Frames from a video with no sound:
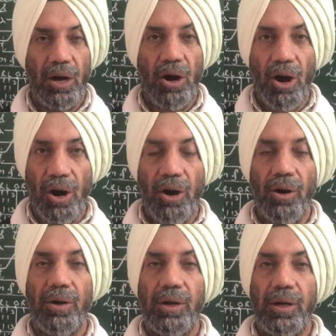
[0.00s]

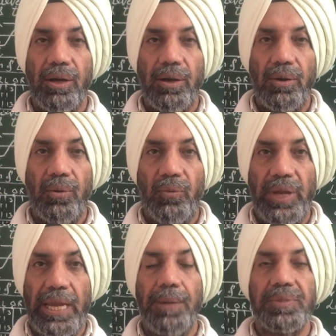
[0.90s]
how
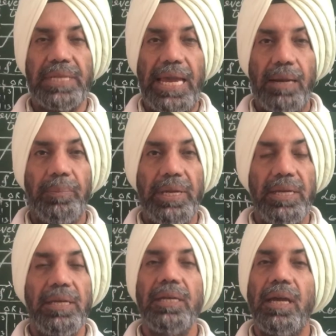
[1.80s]
waves can
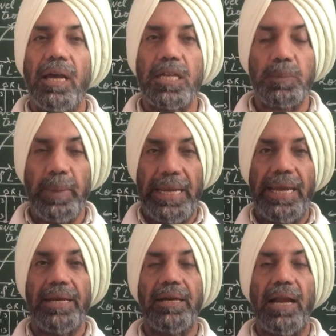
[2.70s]
be
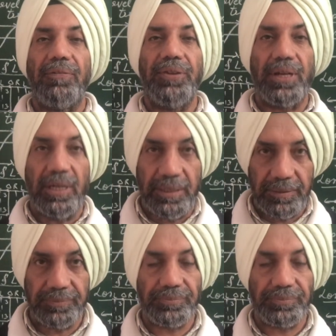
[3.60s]
explained graphically